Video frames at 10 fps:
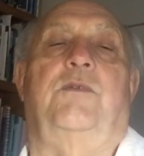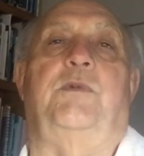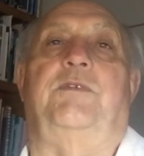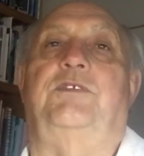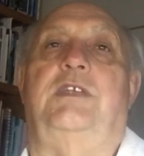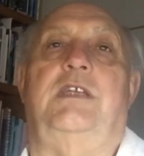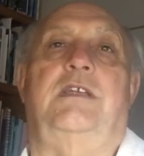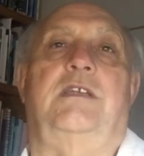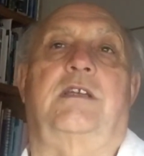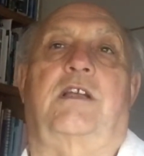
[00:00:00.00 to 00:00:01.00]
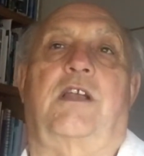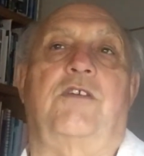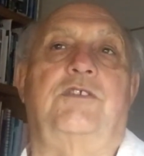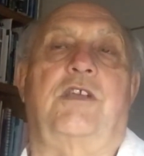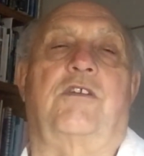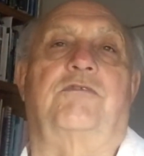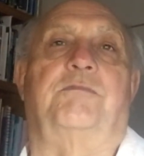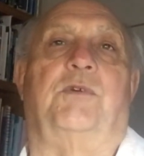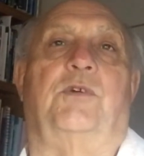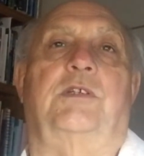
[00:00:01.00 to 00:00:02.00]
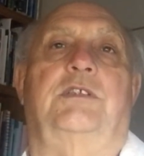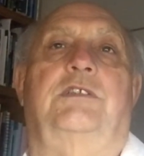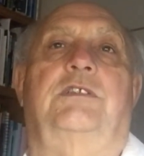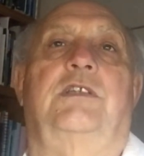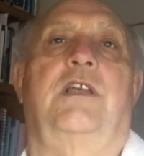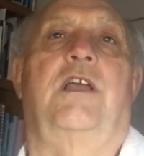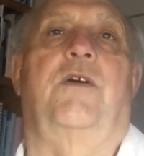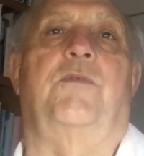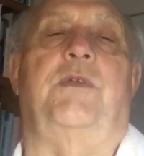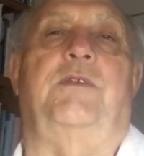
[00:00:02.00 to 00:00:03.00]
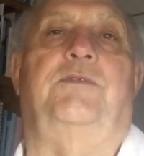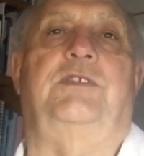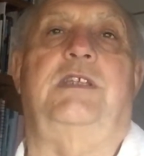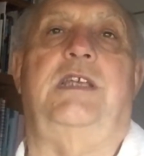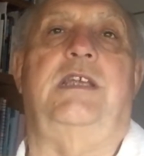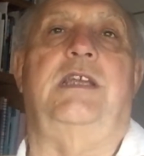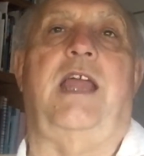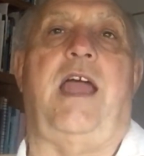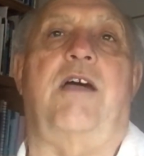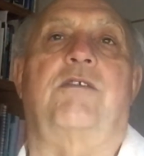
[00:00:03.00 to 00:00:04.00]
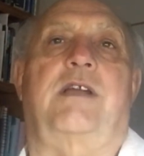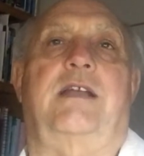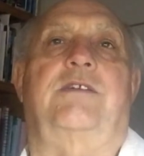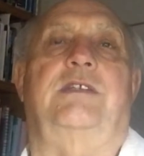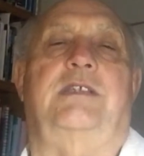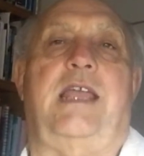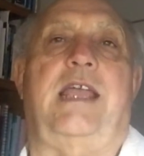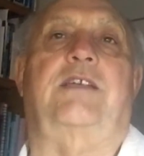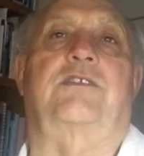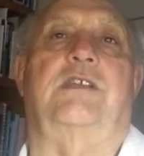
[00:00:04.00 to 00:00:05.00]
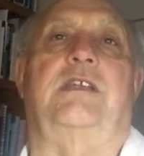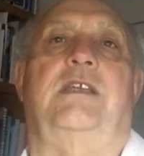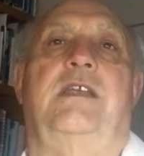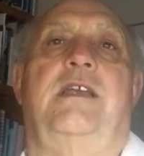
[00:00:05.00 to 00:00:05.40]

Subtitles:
We've seen the closing of borders. We've seen how countries actually